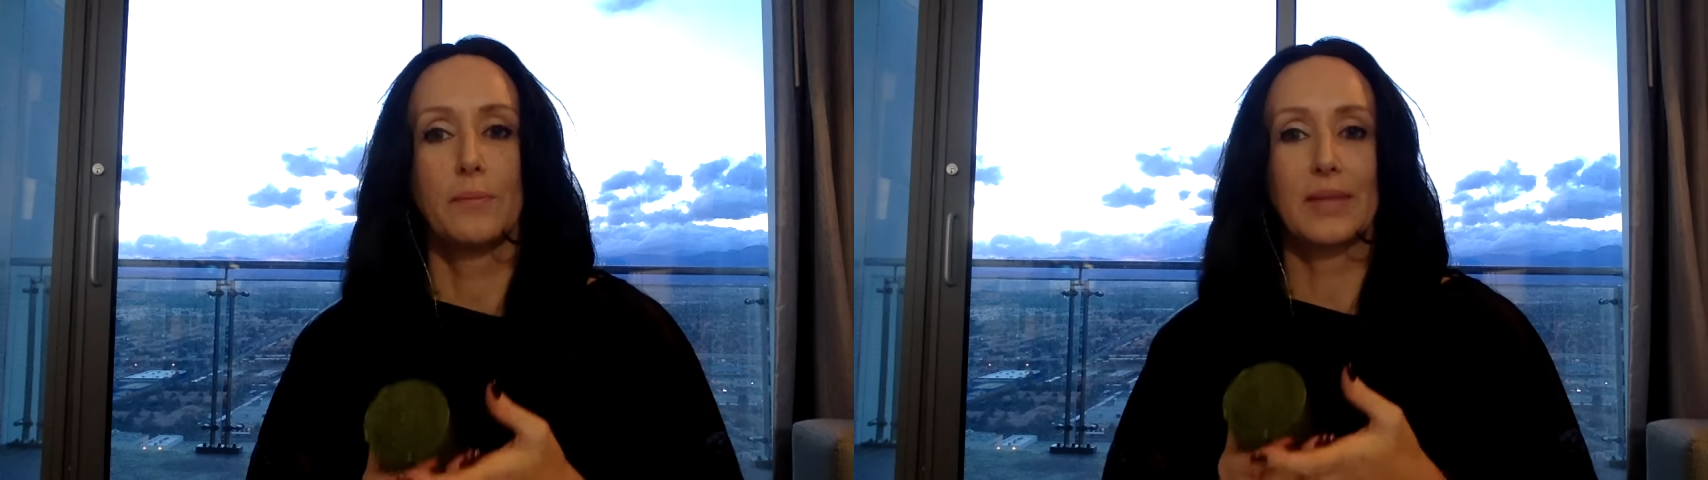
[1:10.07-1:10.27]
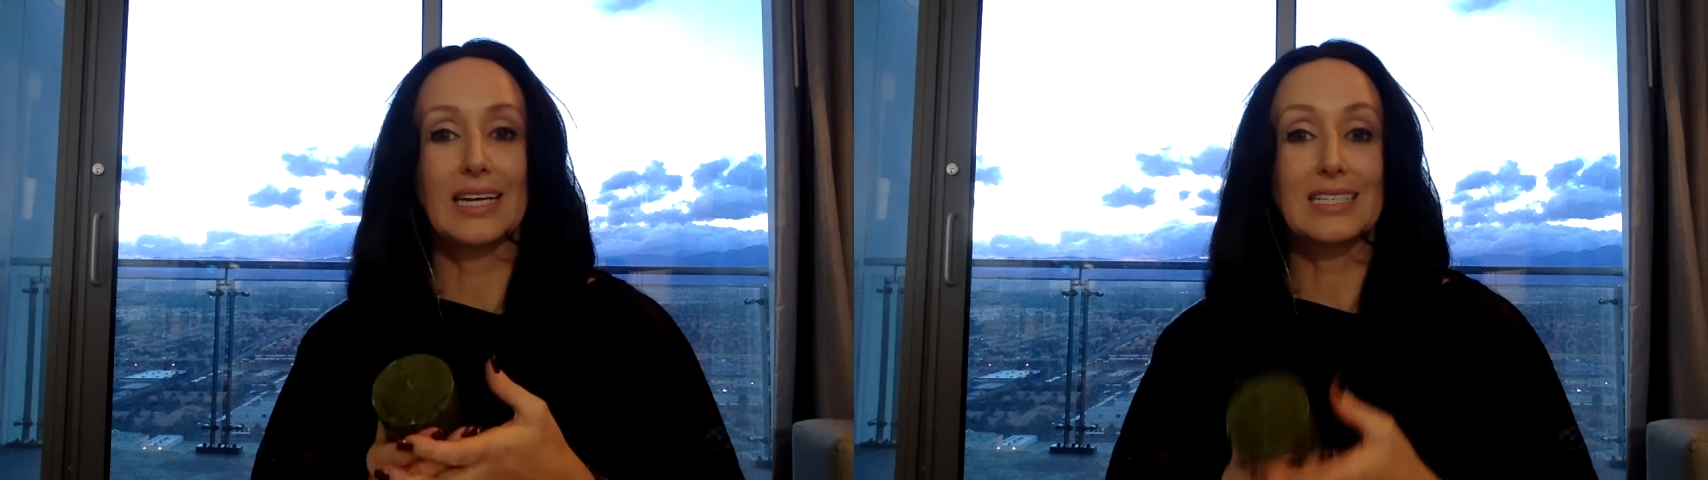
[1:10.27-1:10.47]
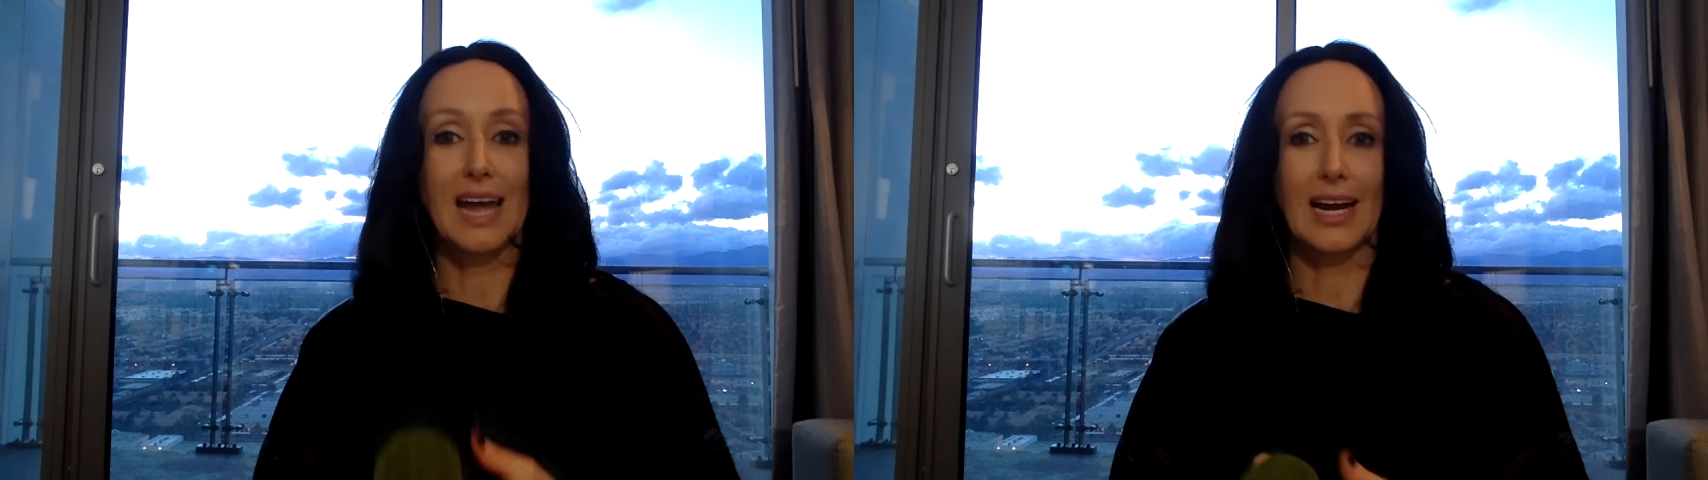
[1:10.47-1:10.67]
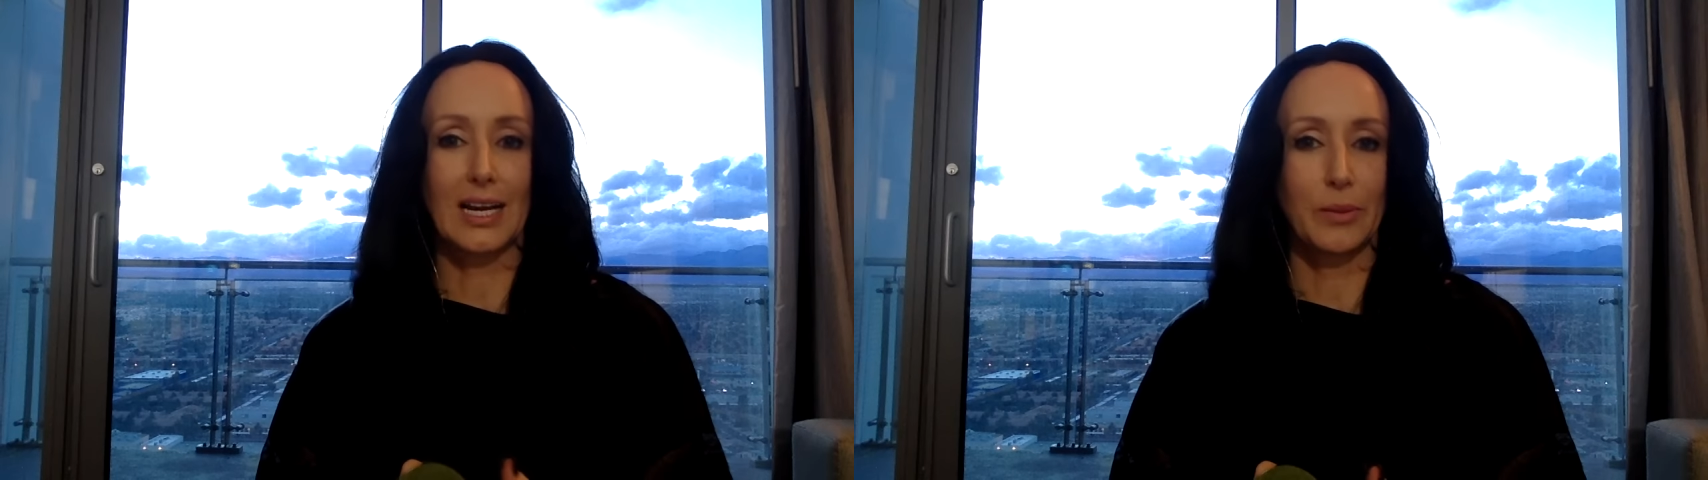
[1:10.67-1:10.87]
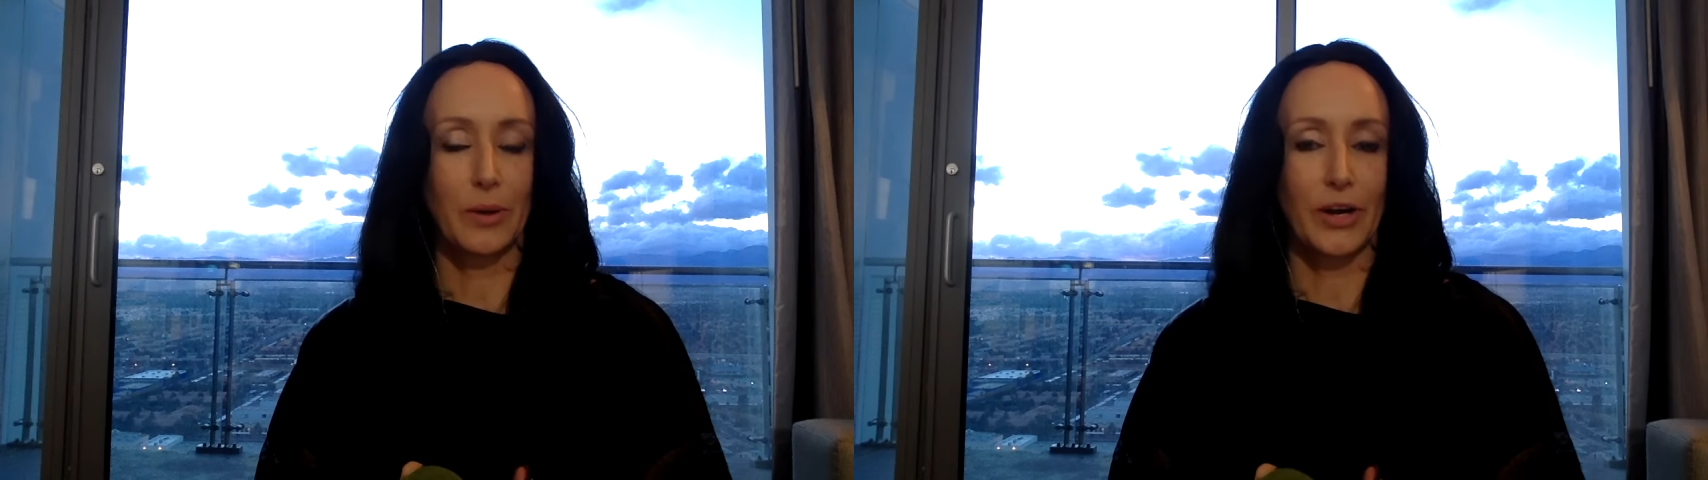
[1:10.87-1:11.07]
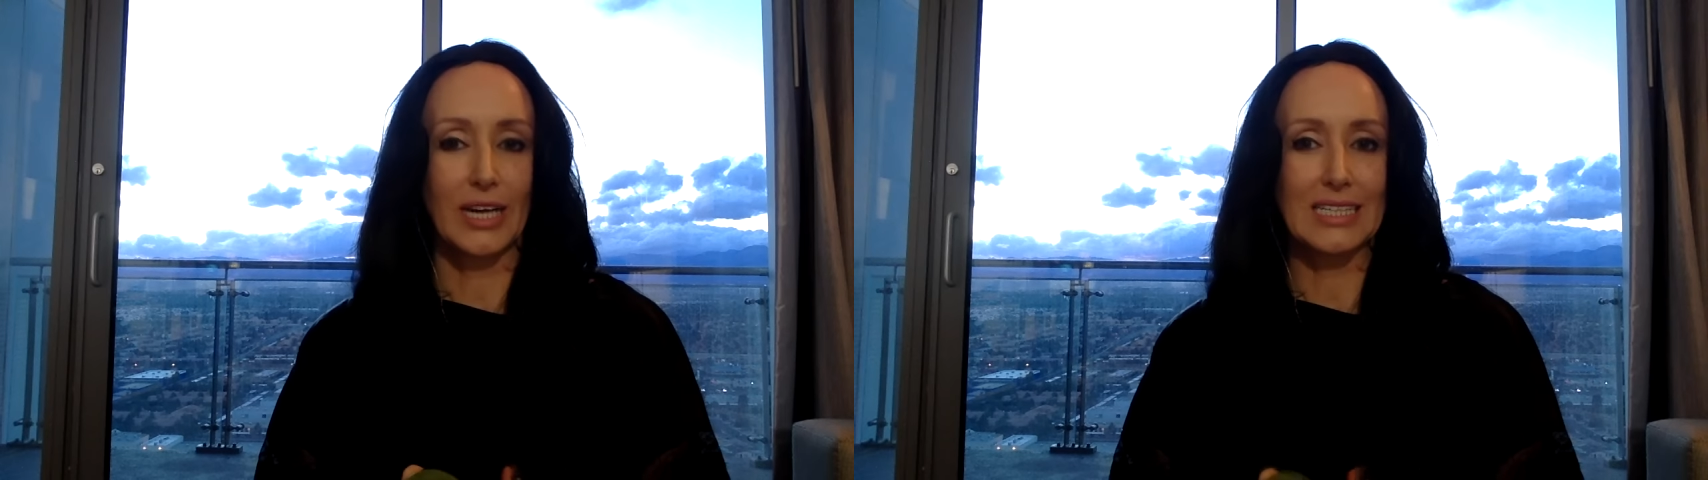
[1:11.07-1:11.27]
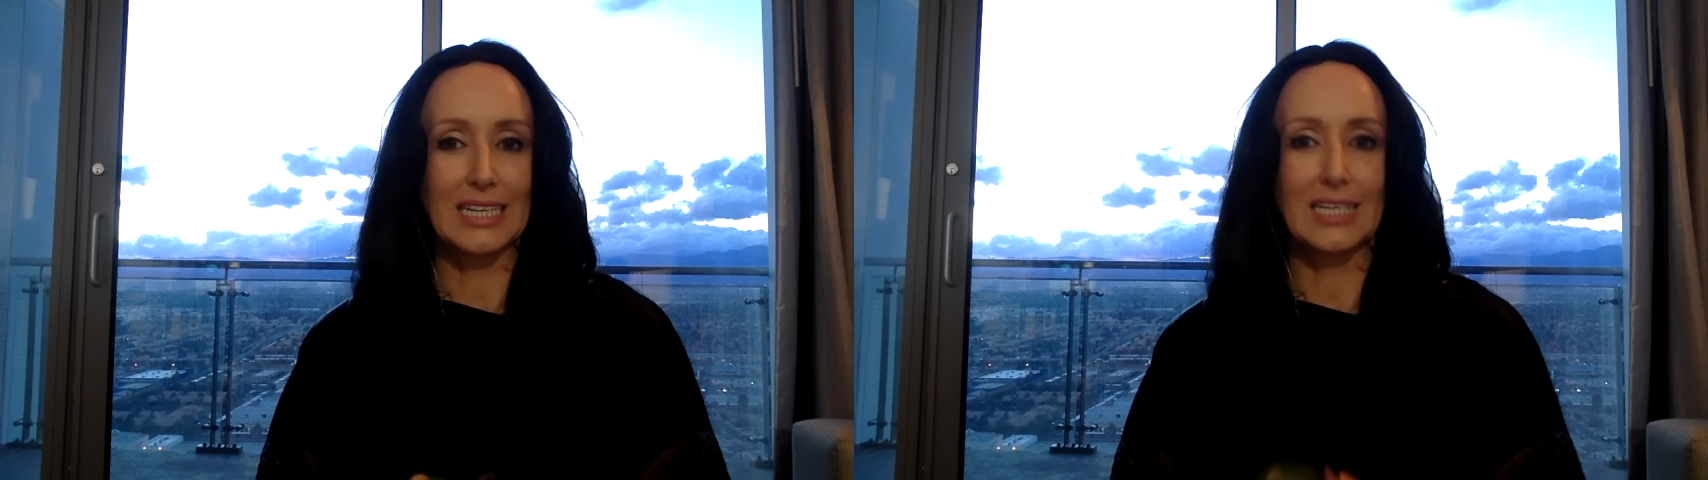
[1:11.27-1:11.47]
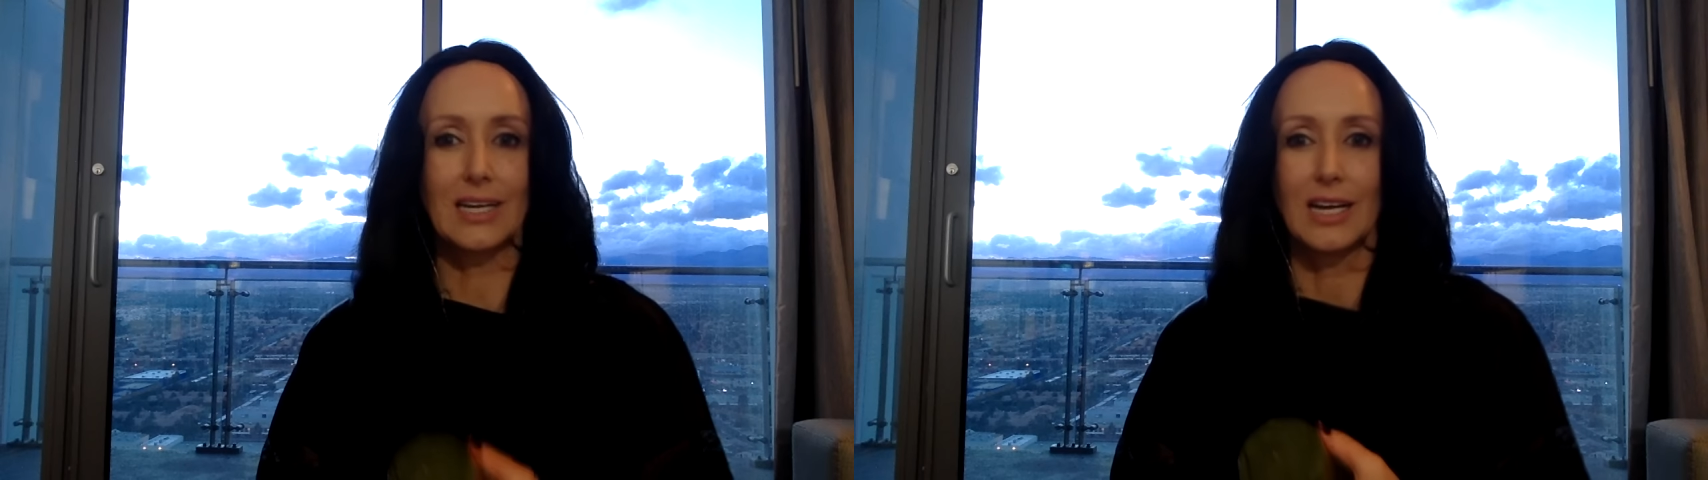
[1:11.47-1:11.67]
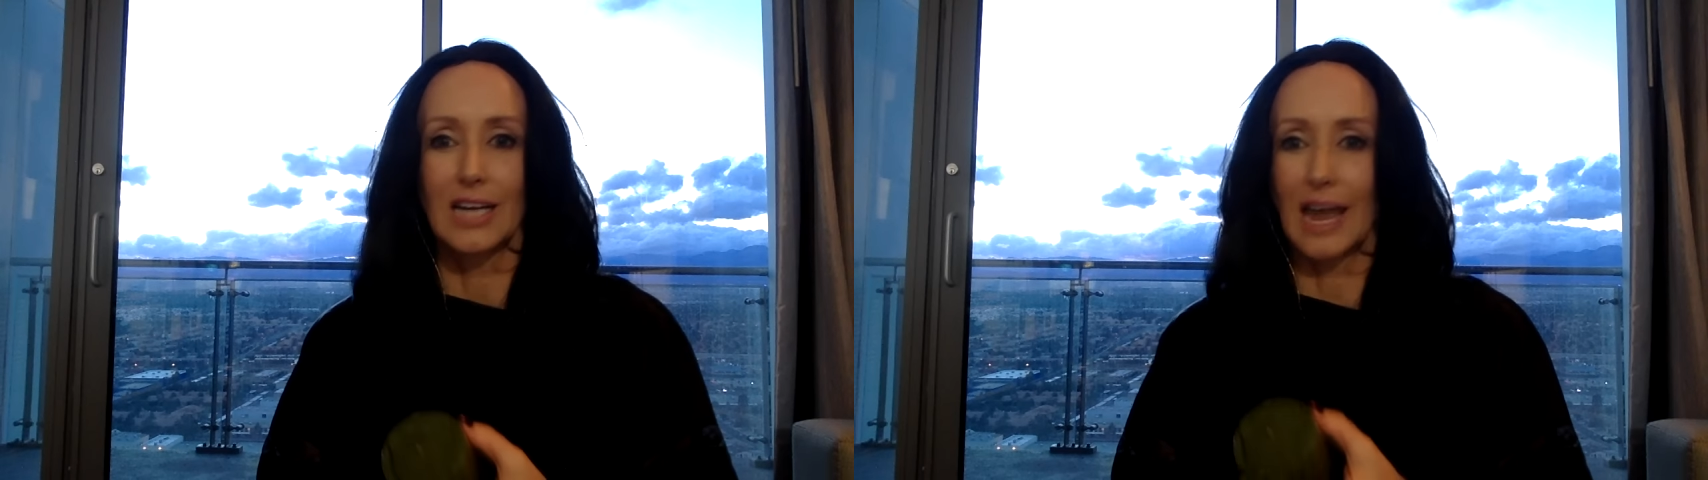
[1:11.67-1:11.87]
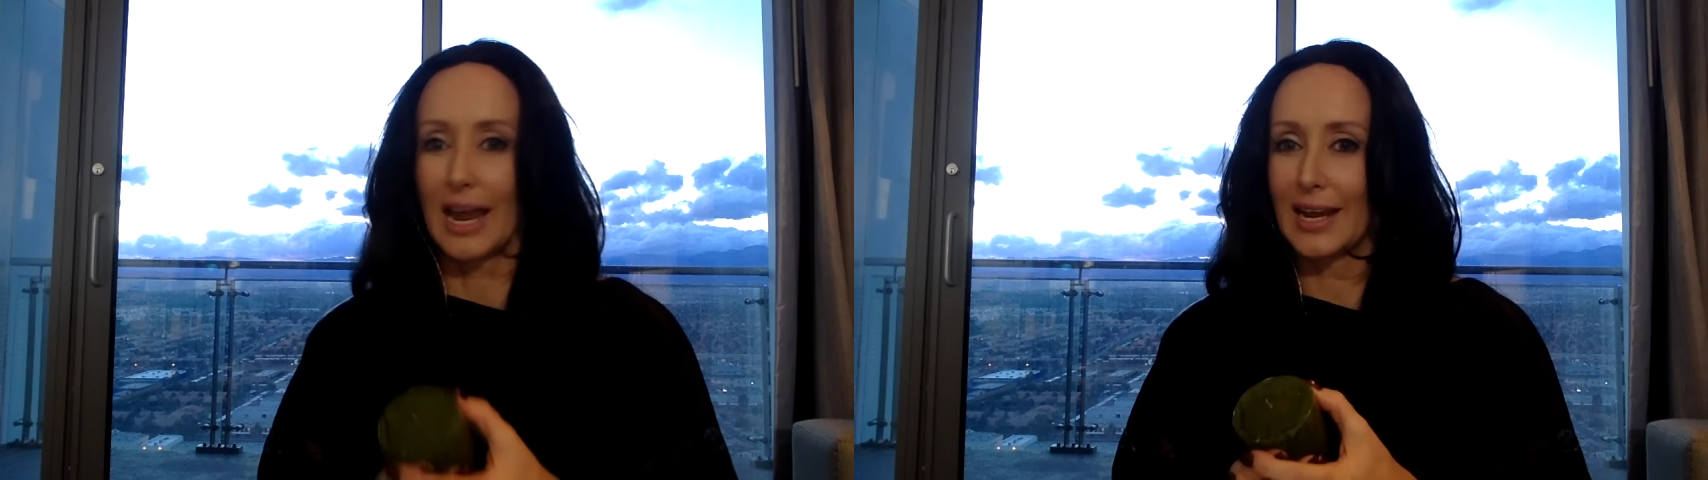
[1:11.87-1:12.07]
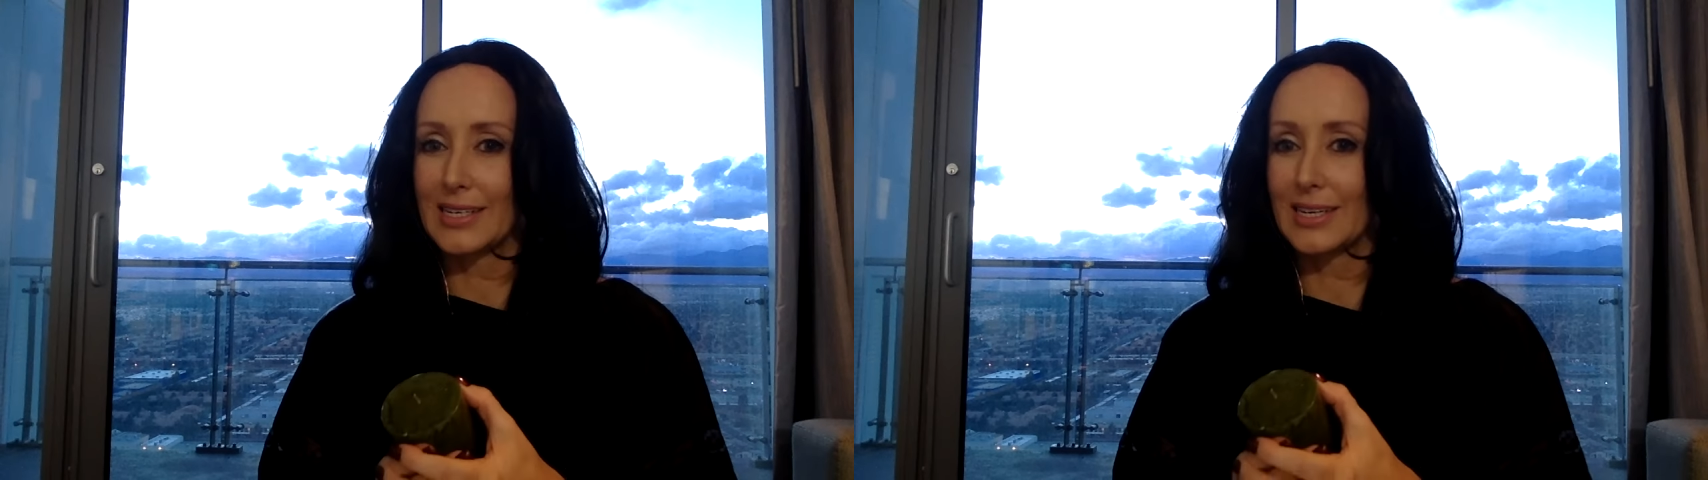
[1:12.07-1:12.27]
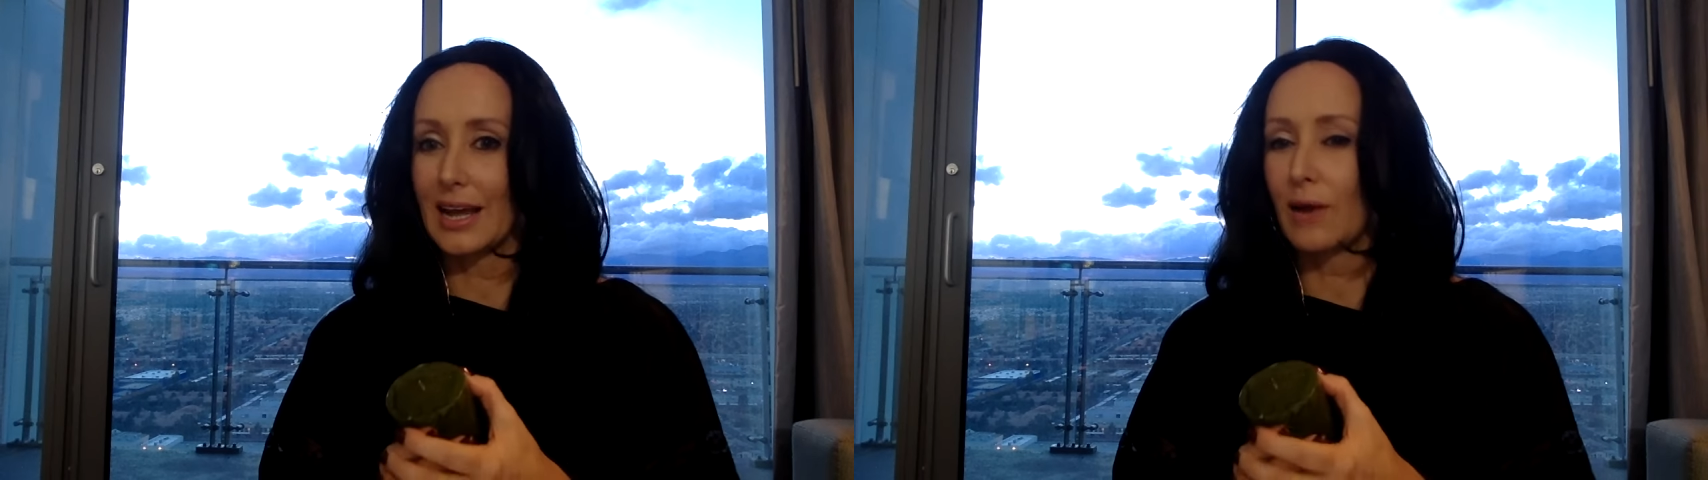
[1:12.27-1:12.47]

exactly what I did and